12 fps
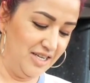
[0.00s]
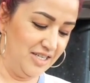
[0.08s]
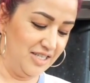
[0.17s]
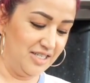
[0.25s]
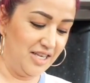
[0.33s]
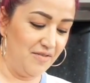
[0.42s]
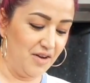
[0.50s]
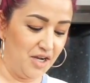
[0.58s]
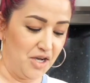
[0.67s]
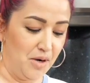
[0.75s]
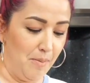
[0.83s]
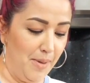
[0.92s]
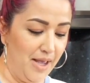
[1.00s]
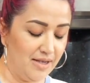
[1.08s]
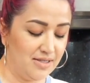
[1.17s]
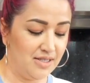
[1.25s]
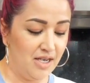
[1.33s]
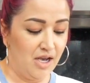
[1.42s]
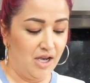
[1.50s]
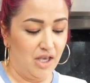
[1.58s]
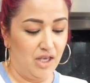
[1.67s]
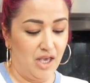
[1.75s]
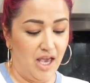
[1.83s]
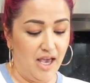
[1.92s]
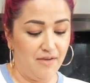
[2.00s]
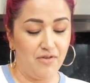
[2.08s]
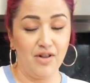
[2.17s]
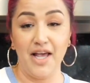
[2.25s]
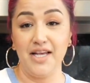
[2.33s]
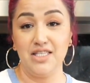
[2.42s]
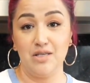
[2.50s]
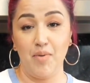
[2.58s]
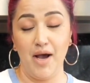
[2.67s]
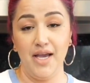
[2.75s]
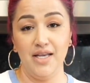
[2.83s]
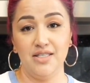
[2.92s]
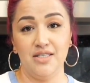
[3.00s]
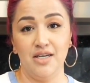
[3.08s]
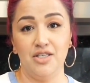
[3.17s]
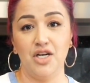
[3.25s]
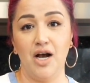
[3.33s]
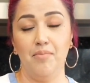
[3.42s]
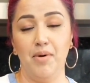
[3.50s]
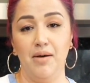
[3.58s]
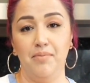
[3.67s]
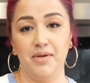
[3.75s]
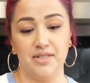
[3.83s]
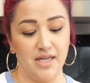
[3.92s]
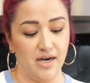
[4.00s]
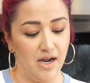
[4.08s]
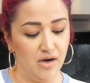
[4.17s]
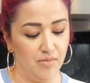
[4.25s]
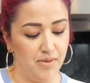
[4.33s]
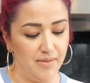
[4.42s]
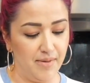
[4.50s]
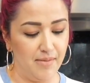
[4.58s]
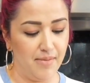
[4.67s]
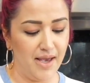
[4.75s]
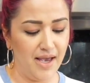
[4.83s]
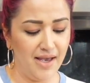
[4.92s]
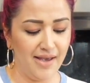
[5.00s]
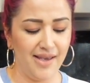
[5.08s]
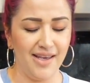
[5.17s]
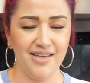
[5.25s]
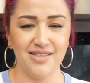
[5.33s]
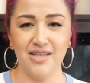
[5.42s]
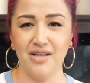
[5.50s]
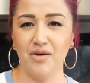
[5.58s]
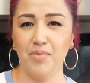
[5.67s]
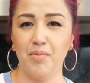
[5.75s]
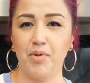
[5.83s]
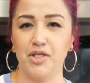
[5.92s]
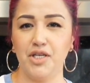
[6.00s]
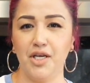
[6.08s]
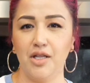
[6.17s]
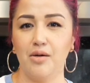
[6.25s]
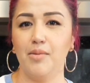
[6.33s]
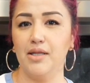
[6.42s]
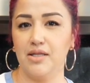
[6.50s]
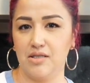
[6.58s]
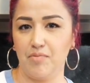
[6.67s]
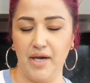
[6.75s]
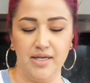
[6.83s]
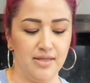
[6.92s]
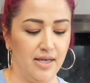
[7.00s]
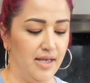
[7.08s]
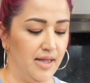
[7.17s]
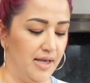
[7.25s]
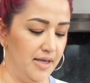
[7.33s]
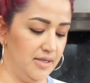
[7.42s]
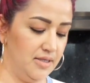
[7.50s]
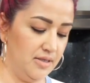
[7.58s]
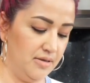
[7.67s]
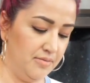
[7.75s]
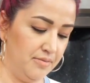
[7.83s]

Just give it a good mix. If you like spice, chop up a serrano, but Bebe, he's a little bit particular about the spice that he likes.